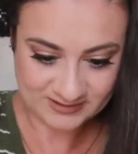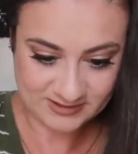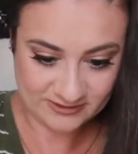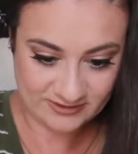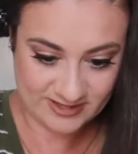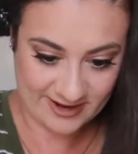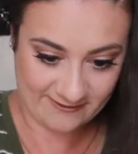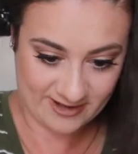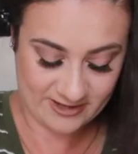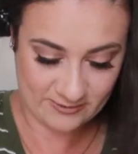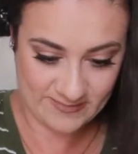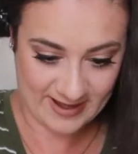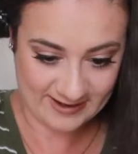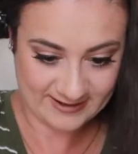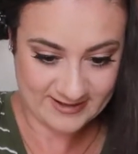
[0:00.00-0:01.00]
So now I go
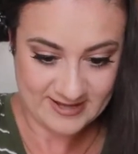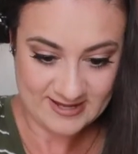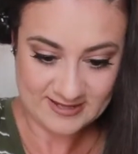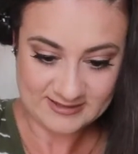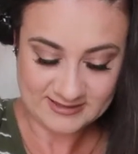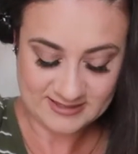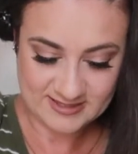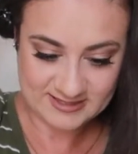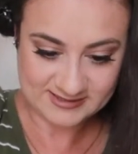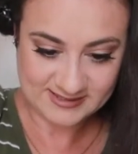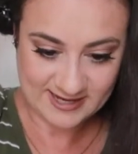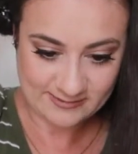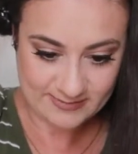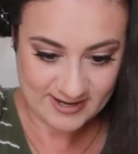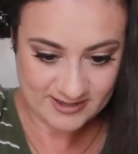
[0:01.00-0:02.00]
back to this
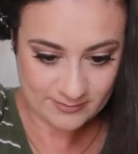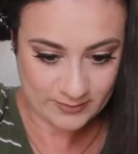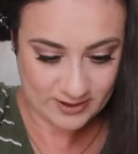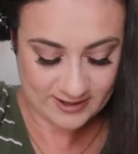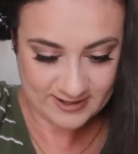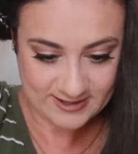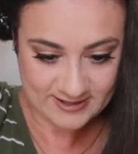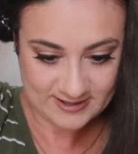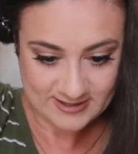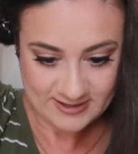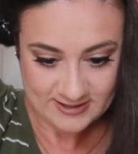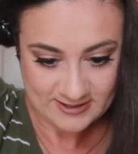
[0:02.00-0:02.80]
side by the part,